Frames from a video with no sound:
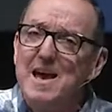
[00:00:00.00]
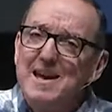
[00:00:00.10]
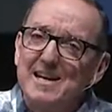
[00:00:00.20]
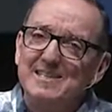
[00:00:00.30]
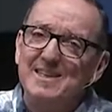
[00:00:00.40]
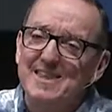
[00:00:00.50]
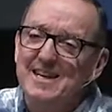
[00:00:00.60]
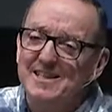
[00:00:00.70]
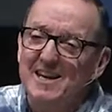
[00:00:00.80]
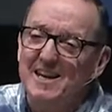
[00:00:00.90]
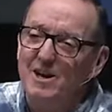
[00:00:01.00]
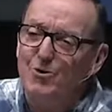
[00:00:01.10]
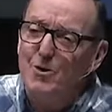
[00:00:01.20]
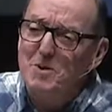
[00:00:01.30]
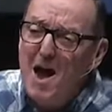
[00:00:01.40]
because he thinks he can hear
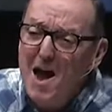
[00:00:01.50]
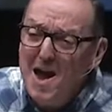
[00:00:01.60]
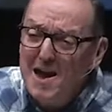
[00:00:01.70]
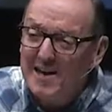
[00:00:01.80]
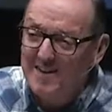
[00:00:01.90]
from God.